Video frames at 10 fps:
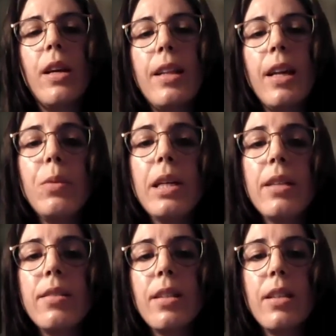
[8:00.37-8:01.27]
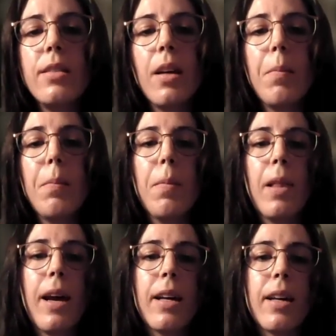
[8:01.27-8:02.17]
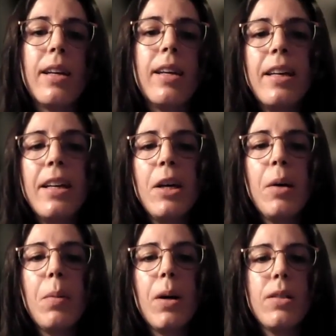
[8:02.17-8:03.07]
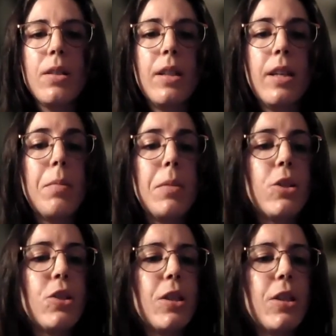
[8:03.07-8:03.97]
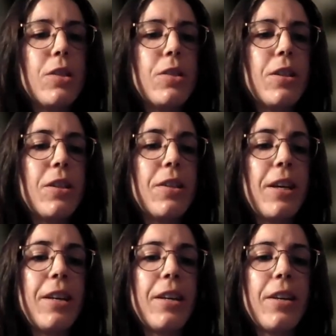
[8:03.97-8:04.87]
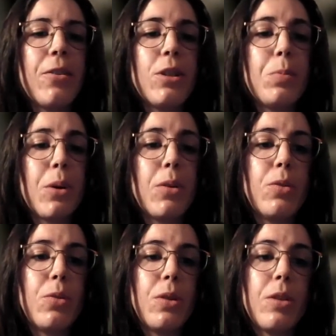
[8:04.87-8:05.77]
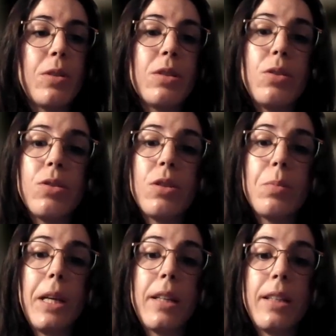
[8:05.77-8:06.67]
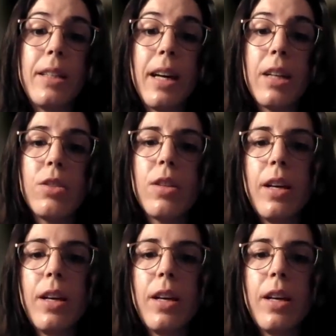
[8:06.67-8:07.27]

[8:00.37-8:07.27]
and then we can see some black parts in the image that they correspond to the transducer being detached.